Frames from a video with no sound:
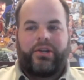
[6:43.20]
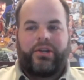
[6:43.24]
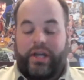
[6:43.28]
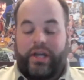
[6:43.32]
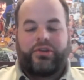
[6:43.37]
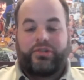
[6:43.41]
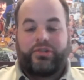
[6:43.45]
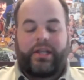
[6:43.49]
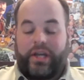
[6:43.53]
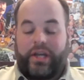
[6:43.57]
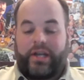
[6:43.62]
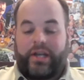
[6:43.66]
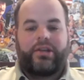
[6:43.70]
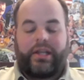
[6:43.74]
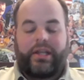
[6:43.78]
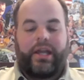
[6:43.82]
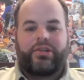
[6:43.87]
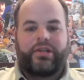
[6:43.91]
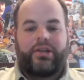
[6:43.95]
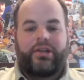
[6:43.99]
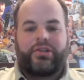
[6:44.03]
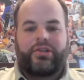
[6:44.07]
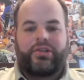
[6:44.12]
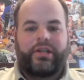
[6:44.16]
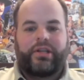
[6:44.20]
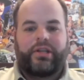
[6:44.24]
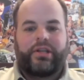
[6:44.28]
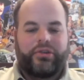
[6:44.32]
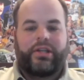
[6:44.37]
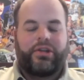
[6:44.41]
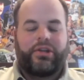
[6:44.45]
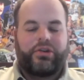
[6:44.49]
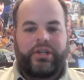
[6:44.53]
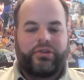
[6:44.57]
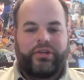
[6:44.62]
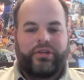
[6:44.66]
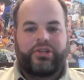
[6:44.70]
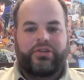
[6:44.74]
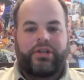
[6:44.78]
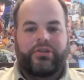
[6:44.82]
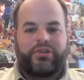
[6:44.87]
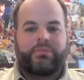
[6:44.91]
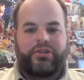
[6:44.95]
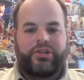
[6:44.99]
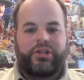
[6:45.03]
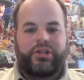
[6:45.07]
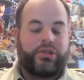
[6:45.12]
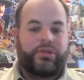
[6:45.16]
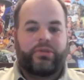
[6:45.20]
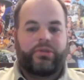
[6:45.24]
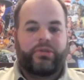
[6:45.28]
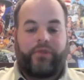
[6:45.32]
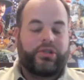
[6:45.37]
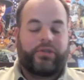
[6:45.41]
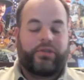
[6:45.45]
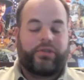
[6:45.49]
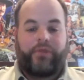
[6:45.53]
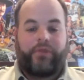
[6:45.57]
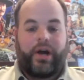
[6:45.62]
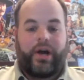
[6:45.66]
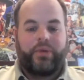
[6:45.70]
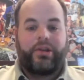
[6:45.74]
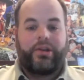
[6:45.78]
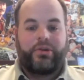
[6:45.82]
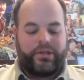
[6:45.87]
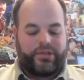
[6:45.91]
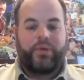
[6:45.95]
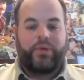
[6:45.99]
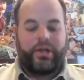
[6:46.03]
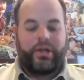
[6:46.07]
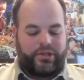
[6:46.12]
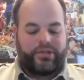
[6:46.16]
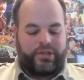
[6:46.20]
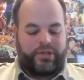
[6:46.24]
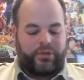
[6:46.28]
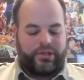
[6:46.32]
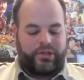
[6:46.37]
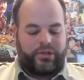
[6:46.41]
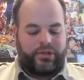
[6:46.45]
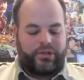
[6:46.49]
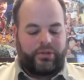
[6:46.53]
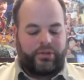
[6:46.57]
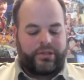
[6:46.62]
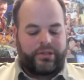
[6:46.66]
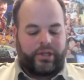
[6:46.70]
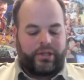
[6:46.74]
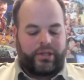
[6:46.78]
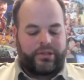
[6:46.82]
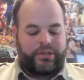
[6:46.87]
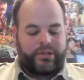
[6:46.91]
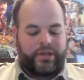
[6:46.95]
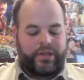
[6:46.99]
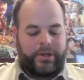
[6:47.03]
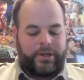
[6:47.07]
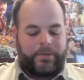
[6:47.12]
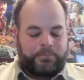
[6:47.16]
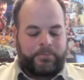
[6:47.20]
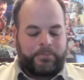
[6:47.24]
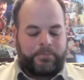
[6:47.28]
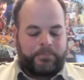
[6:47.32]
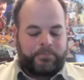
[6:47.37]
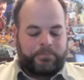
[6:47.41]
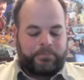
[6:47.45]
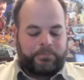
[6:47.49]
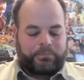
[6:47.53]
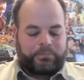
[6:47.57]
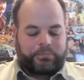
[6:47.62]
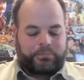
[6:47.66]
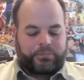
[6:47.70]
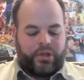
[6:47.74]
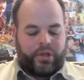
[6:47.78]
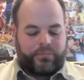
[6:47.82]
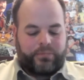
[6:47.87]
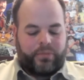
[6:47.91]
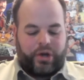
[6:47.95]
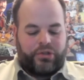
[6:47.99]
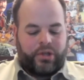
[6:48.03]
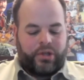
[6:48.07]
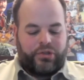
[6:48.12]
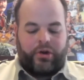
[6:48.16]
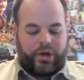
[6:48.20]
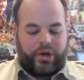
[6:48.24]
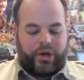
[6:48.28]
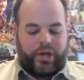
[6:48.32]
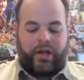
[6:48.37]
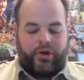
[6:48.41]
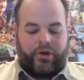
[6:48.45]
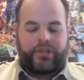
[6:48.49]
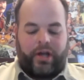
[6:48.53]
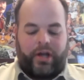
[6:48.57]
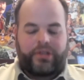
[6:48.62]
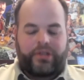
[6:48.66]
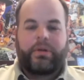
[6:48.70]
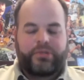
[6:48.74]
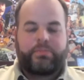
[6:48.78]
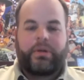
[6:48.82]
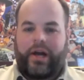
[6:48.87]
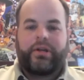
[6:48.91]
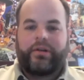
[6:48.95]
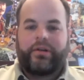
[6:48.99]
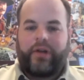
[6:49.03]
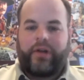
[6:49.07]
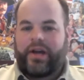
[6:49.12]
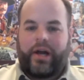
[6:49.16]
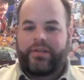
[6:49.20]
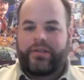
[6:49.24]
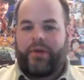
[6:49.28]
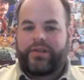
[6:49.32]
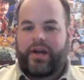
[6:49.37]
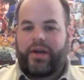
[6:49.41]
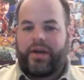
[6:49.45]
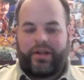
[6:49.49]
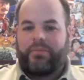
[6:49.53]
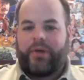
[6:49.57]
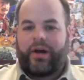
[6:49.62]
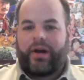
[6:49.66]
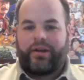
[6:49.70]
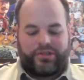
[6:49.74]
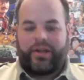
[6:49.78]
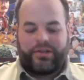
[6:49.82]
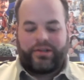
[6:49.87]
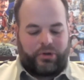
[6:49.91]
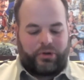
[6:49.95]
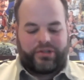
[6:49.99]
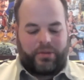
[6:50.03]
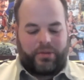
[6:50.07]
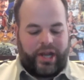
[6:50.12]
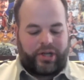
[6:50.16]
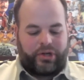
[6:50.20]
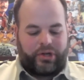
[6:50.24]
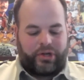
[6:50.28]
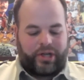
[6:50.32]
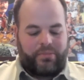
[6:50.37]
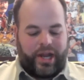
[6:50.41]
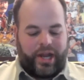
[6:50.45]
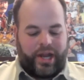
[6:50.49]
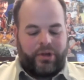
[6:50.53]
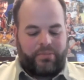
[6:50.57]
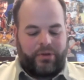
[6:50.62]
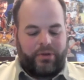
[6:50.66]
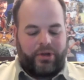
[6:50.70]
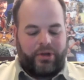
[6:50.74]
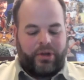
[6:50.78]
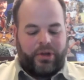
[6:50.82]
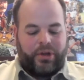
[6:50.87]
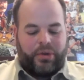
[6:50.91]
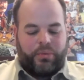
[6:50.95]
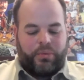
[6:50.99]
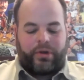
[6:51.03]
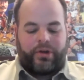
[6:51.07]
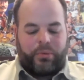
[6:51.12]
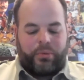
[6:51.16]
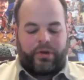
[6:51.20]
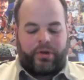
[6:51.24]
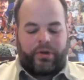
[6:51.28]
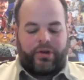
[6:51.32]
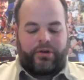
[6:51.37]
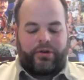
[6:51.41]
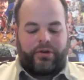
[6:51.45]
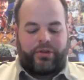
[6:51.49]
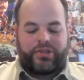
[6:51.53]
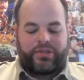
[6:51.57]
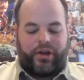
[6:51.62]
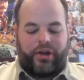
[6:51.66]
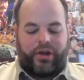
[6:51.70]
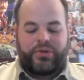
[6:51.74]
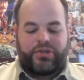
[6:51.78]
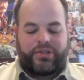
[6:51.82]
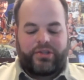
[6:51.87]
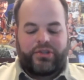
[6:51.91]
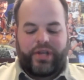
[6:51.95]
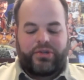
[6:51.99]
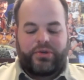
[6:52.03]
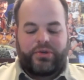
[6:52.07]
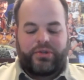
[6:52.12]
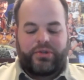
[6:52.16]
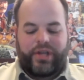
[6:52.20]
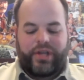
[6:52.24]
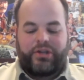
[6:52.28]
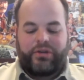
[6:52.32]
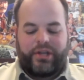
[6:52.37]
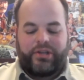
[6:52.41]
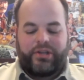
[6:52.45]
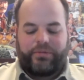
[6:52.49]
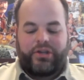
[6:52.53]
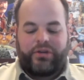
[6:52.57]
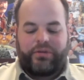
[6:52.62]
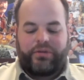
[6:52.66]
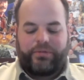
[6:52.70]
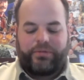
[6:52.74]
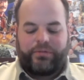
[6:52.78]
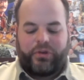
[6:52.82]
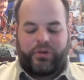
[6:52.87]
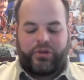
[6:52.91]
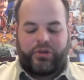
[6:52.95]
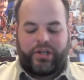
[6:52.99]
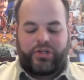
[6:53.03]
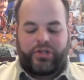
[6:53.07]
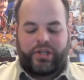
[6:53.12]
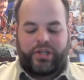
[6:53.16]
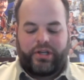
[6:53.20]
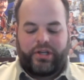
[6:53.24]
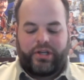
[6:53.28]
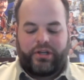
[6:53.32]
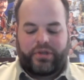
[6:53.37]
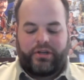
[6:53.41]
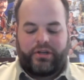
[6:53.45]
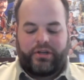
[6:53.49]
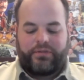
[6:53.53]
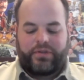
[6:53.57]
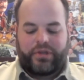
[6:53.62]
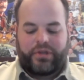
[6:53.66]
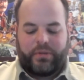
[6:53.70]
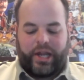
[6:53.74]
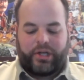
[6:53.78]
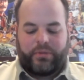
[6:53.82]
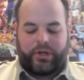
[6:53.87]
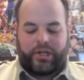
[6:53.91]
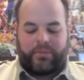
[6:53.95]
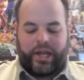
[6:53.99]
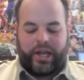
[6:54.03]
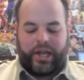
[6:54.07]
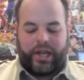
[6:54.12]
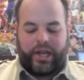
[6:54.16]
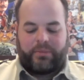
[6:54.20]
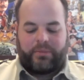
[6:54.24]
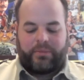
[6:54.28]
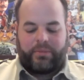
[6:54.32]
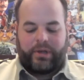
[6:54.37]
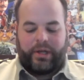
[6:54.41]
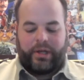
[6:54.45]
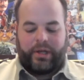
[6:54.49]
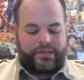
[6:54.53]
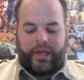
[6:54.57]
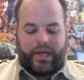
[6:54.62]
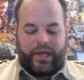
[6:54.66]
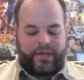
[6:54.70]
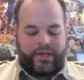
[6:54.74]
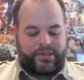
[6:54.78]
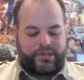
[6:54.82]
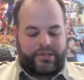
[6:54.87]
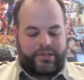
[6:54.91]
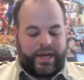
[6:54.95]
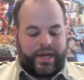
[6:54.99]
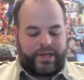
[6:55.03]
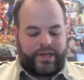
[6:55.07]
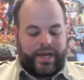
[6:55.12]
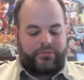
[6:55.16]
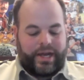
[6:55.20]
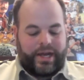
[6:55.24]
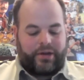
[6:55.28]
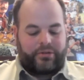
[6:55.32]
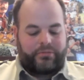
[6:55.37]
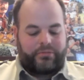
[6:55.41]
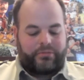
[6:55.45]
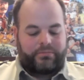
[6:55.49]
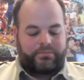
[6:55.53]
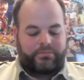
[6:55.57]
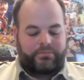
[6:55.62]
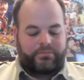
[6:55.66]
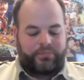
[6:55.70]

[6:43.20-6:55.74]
your dedication and your leadership to just find new ways to do things. So I know I spent a lot of time out at summer camp. What were your thoughts as you attended your first year of summer camp as a scout?